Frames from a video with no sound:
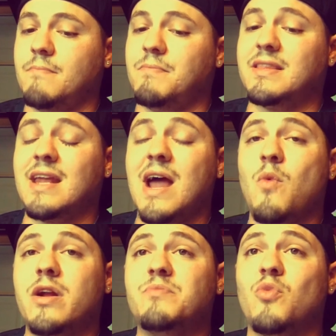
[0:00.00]
But then I
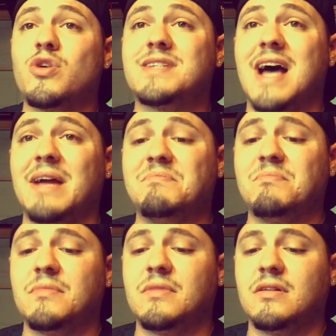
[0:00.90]
wanted more time,
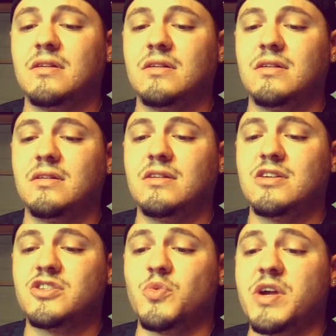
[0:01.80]

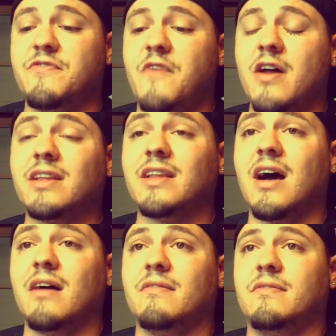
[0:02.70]
so we could fall in
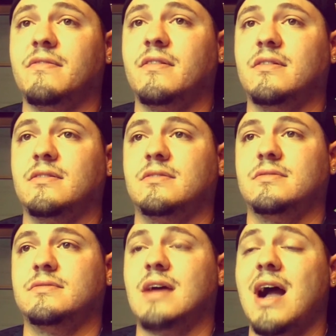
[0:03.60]
love.
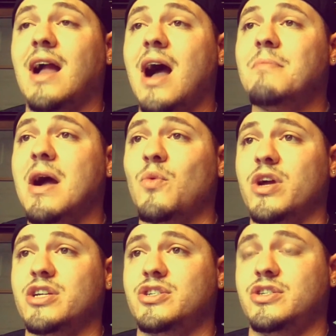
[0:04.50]
I got my
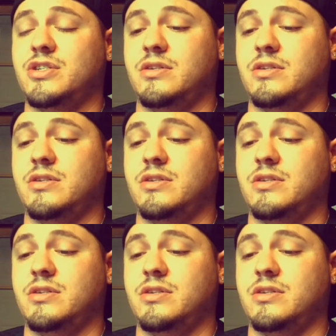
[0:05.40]
wish.